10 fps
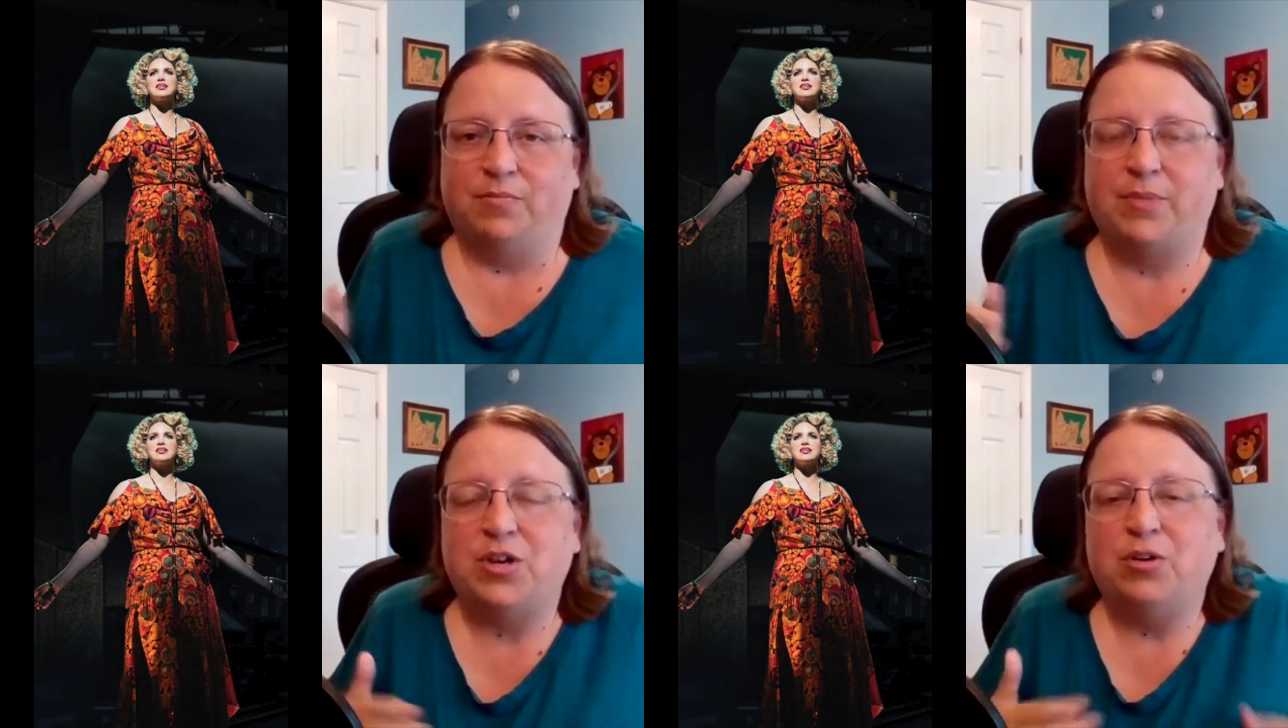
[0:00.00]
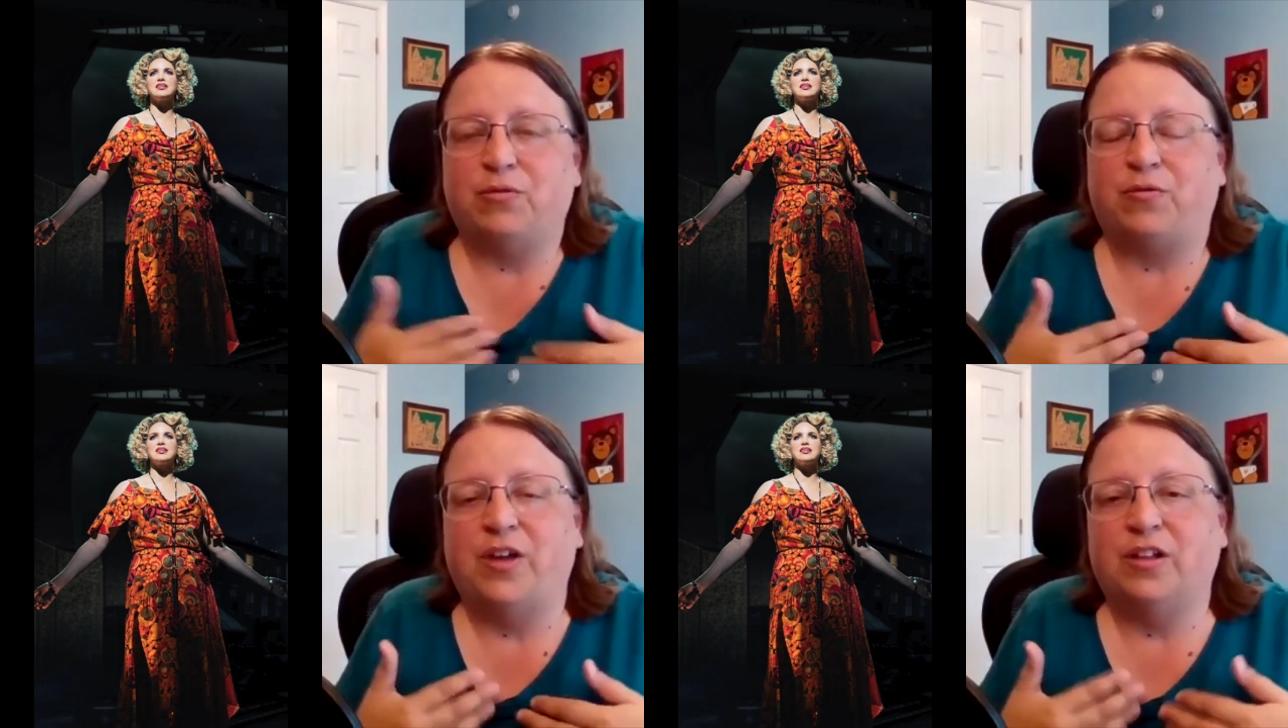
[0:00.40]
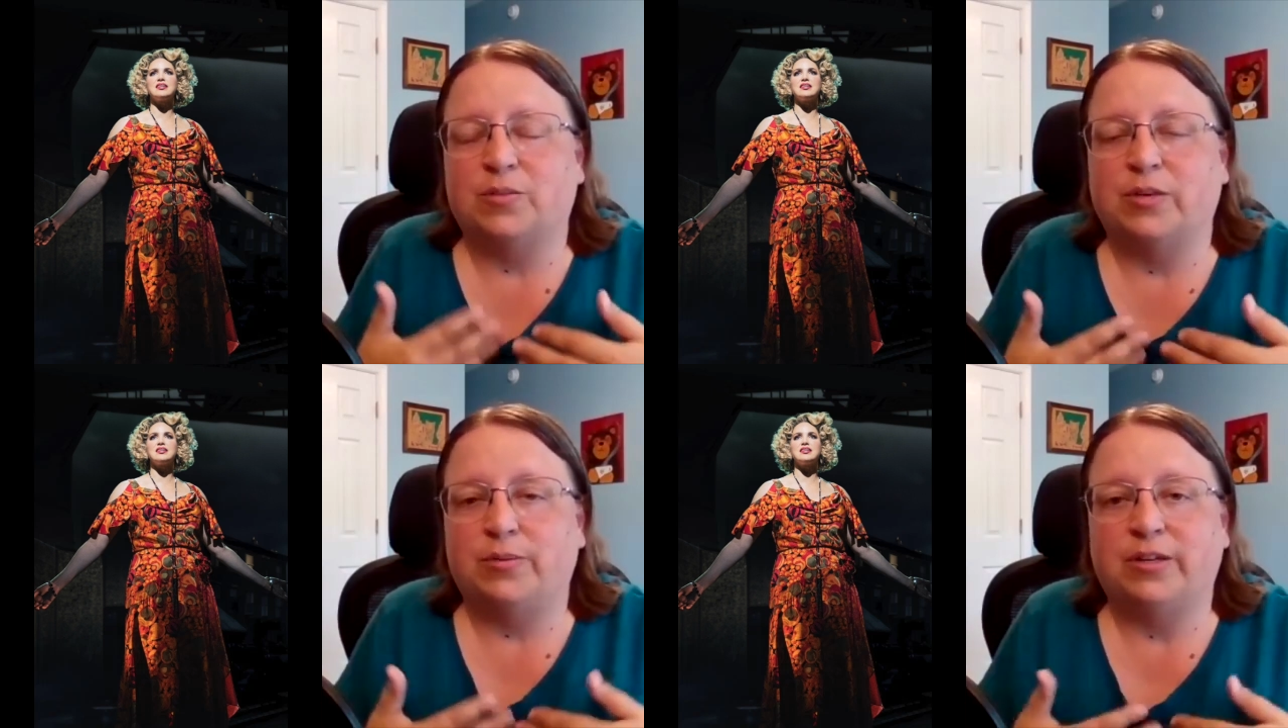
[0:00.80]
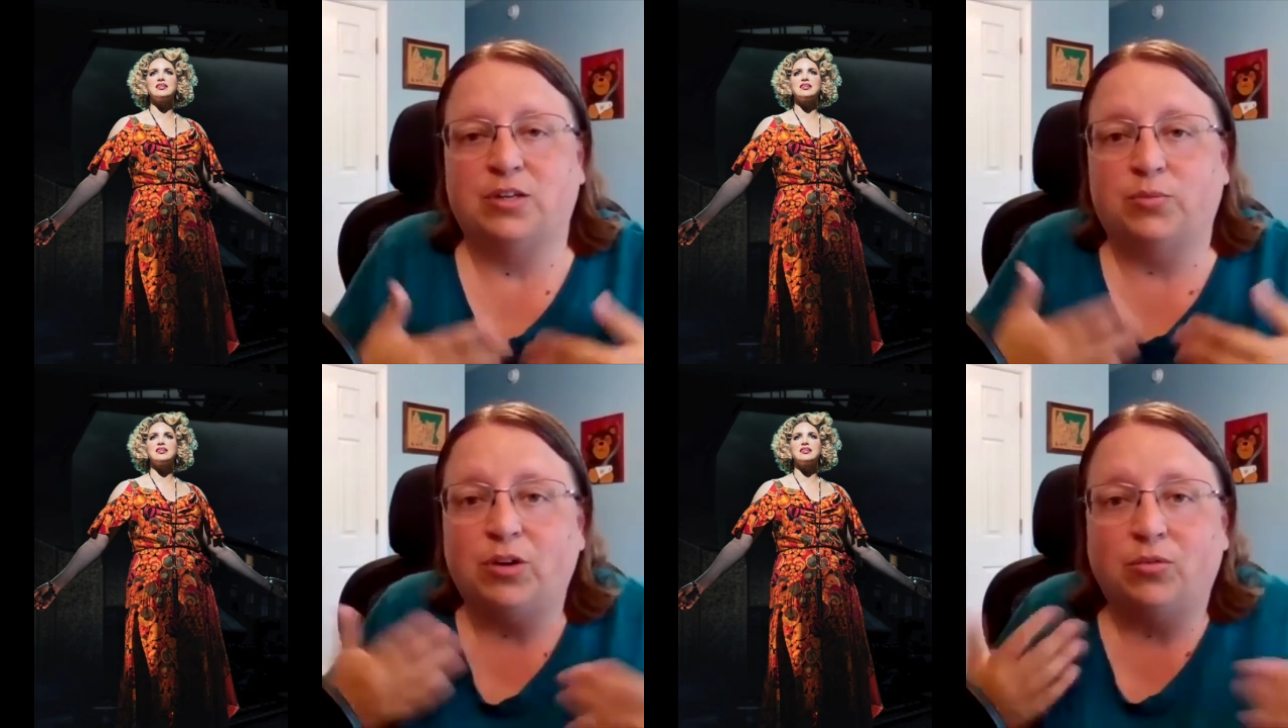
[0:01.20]
but you don't feel as much
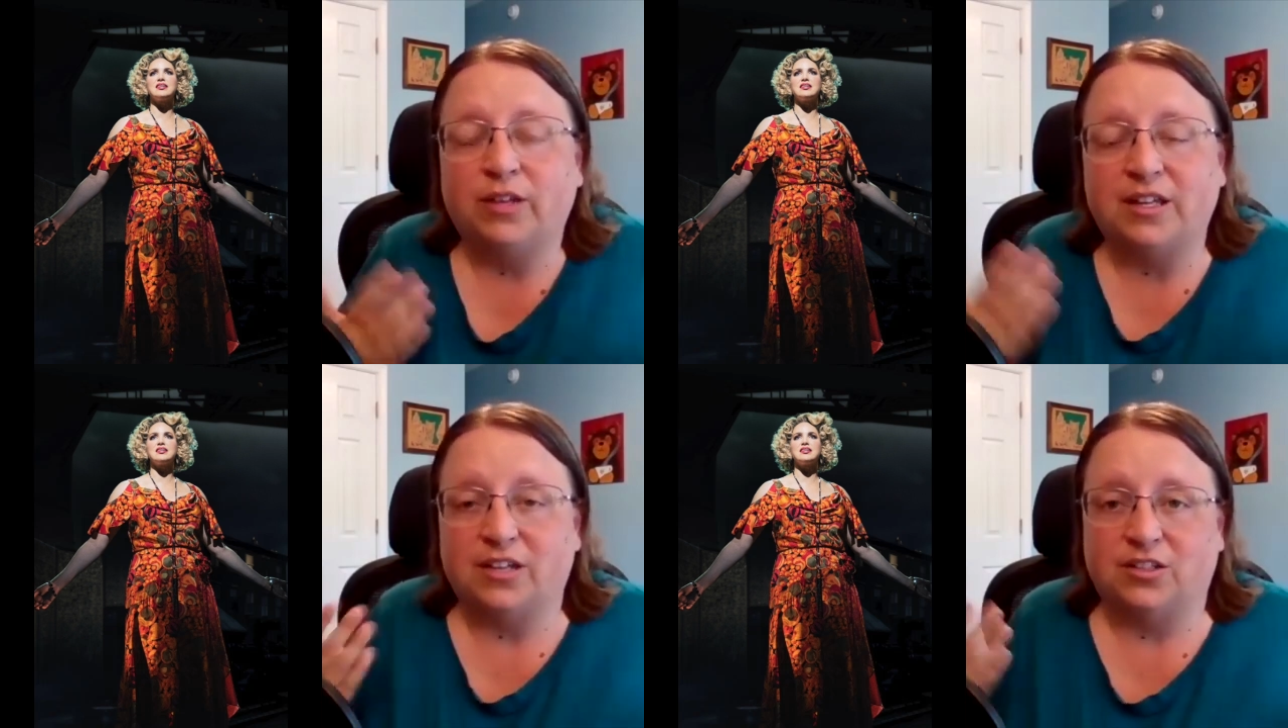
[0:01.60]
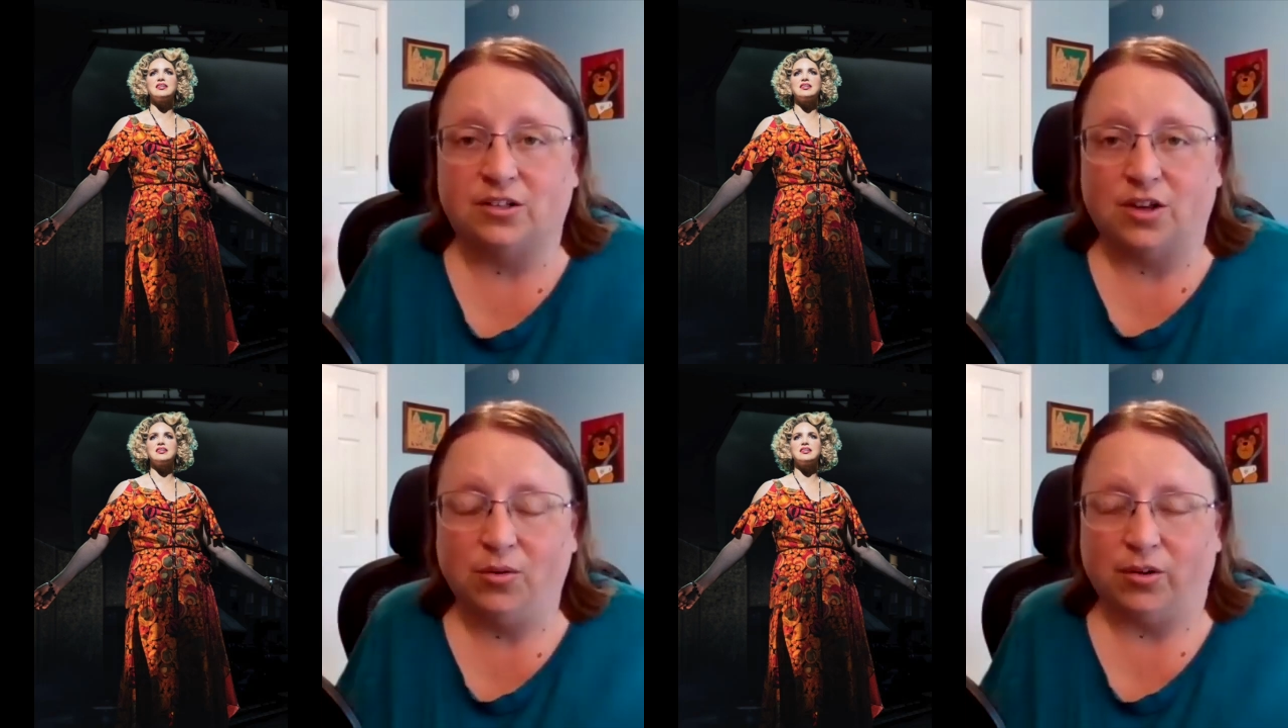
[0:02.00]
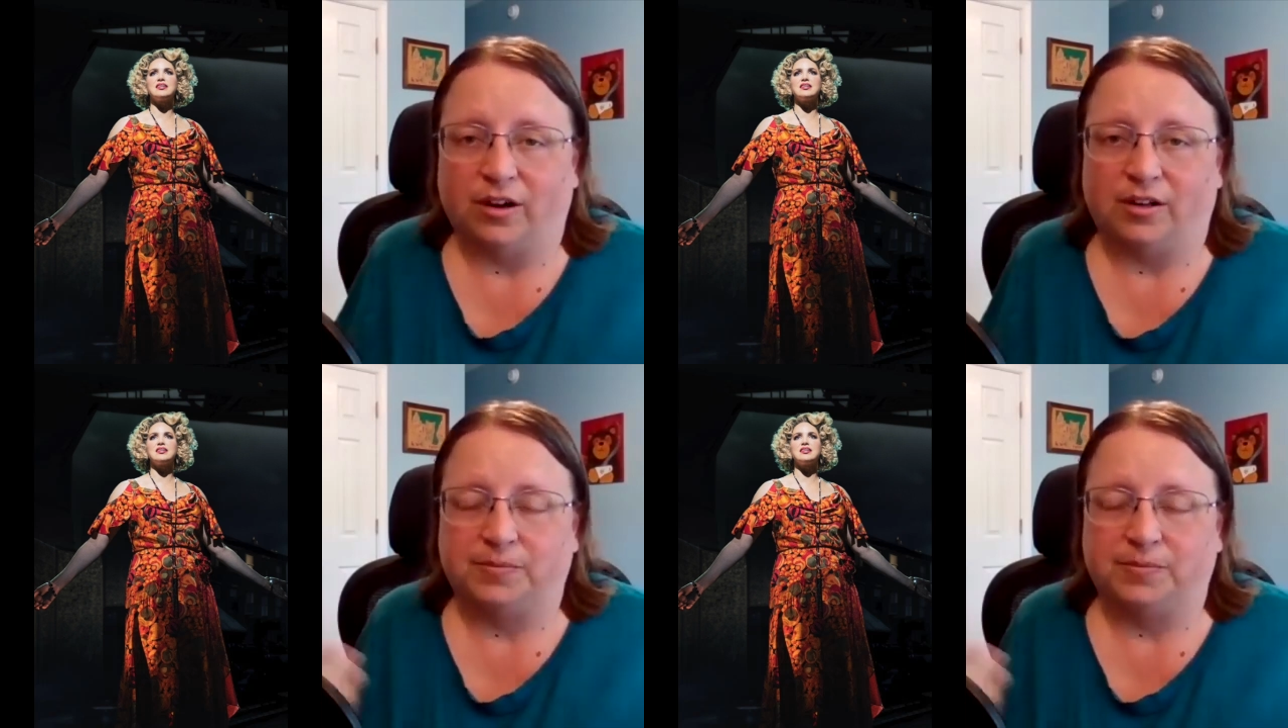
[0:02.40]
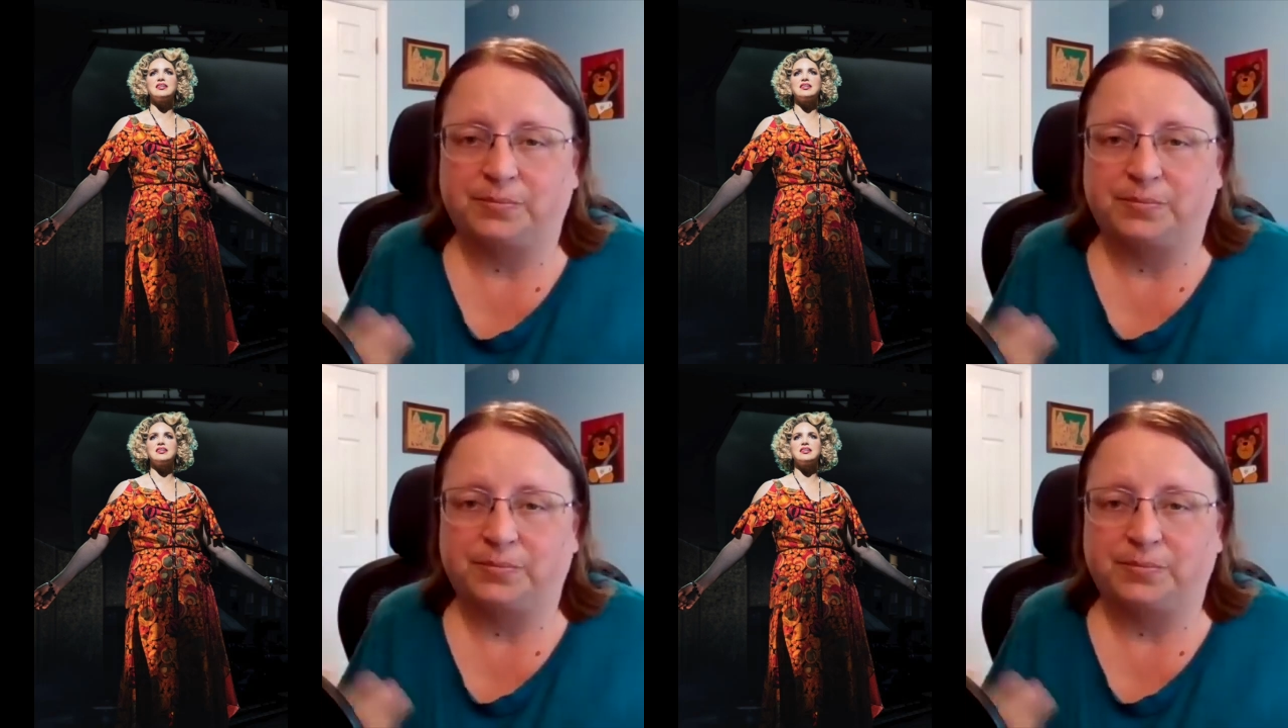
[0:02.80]
because we don't really get to know her.